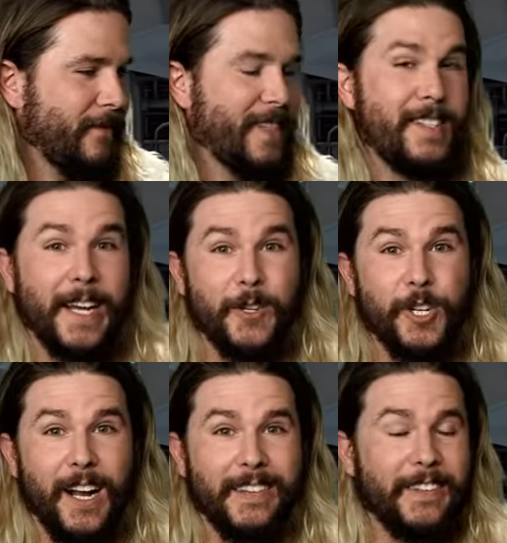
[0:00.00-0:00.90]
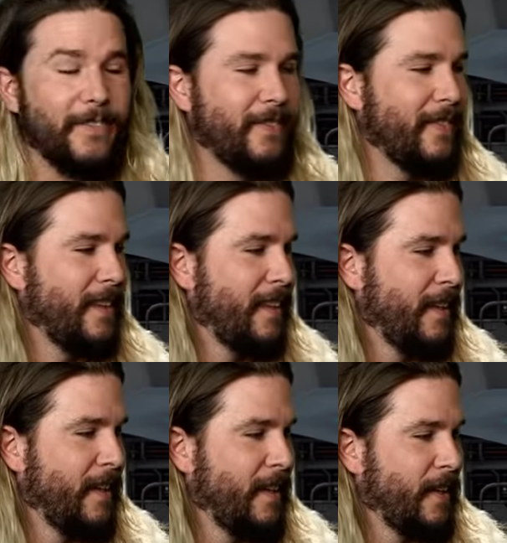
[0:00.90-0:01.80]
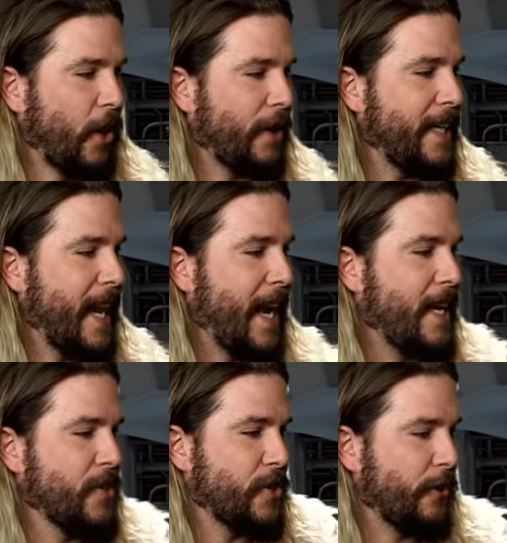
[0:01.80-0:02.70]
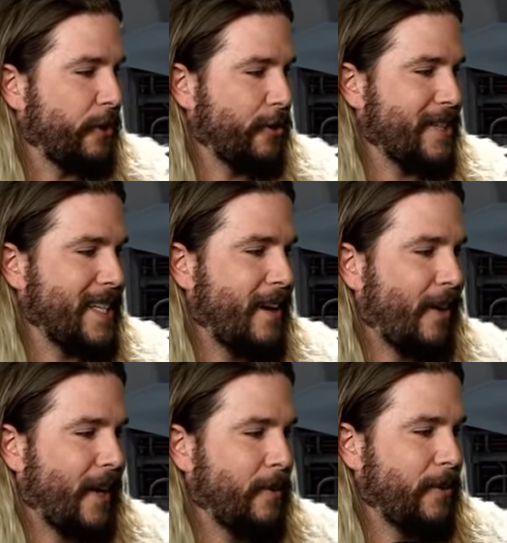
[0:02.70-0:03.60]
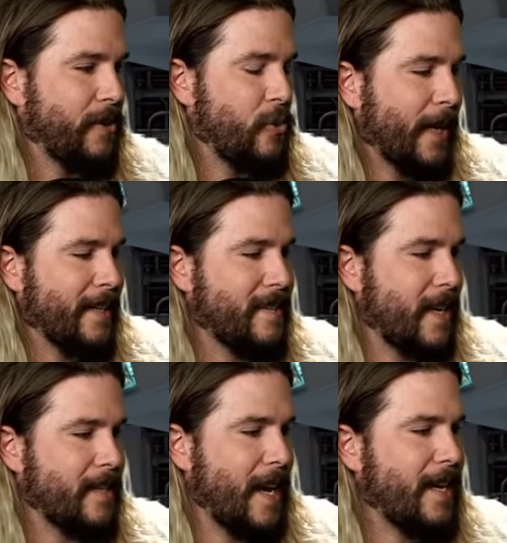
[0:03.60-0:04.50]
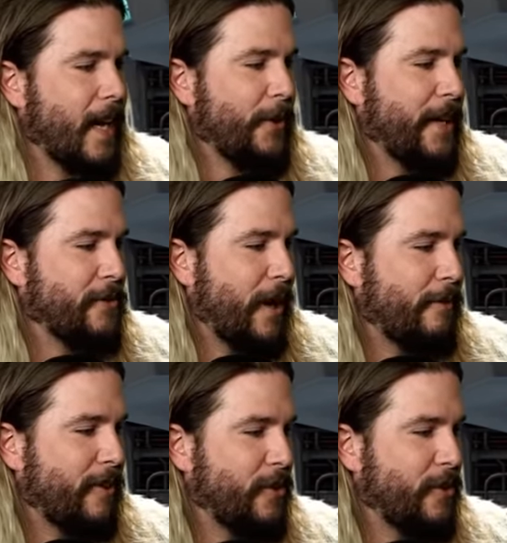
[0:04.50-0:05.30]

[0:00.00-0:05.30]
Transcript: Taking shots. Guardian Angel 13RN with the 20 says, Hey Kyle, thanks for everything you